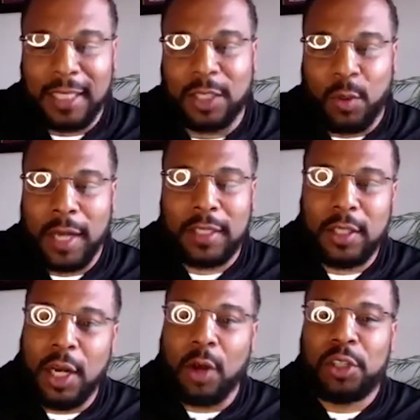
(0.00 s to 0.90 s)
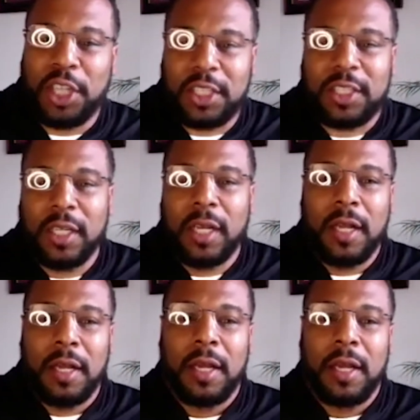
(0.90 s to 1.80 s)
this question. You know, just
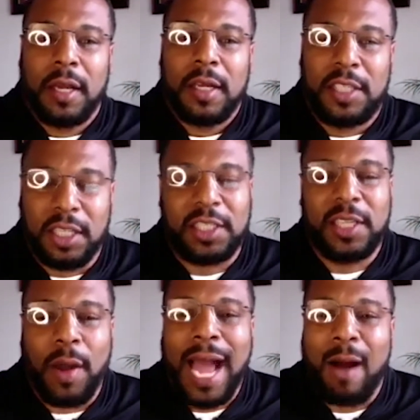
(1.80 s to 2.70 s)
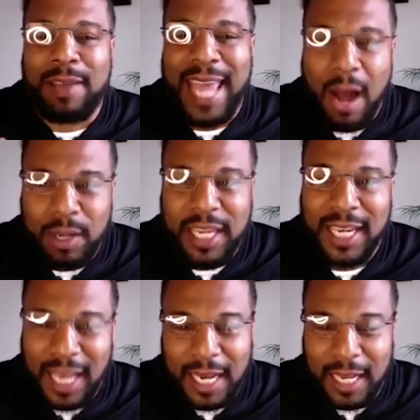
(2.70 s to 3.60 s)
knowing how
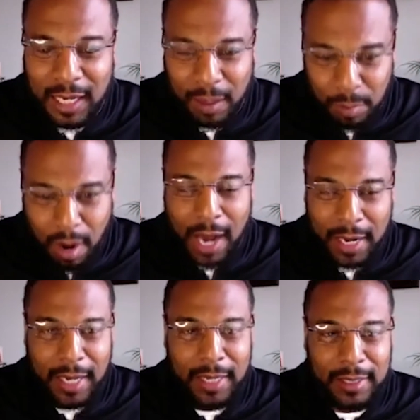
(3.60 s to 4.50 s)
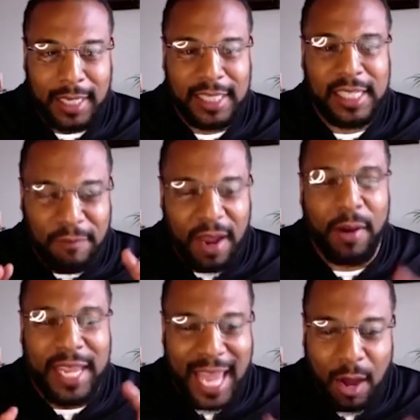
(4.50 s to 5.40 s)
calculated LeBron is, because he's a
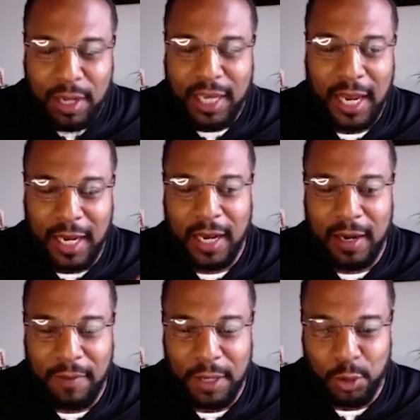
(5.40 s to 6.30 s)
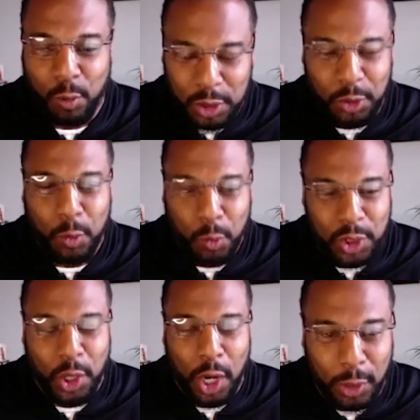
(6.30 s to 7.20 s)
very calculated individual. Would
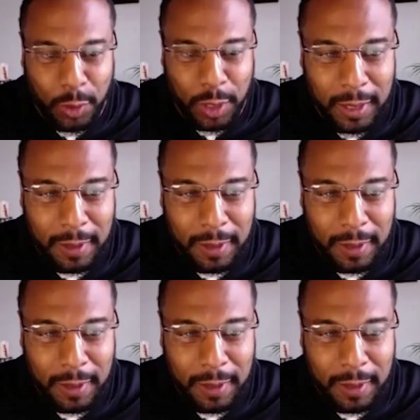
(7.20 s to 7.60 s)
you all agree?